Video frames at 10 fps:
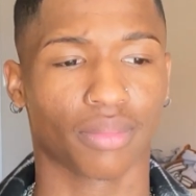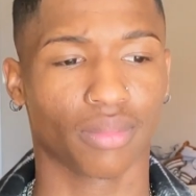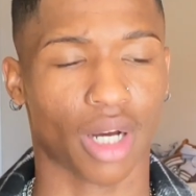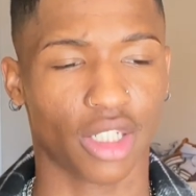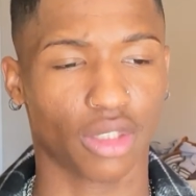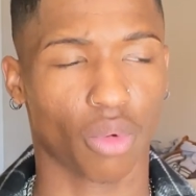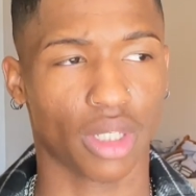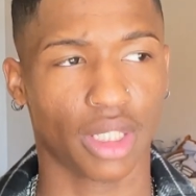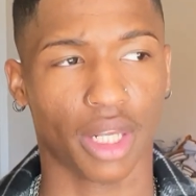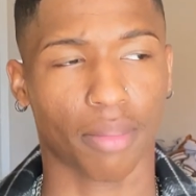I just wanted
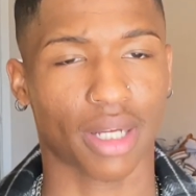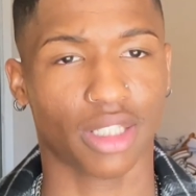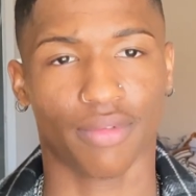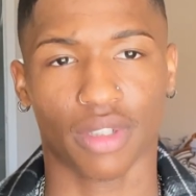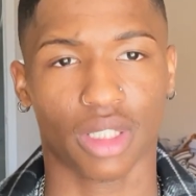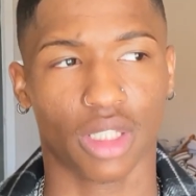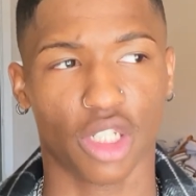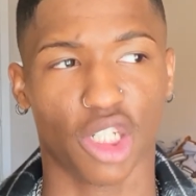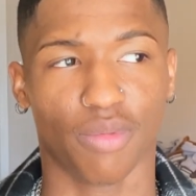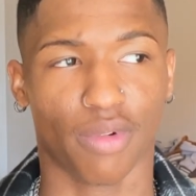to get myself into the
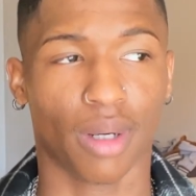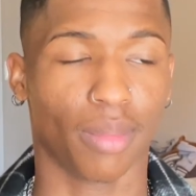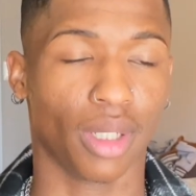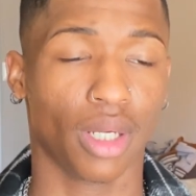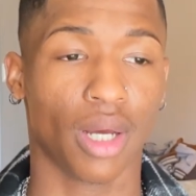Jeep family,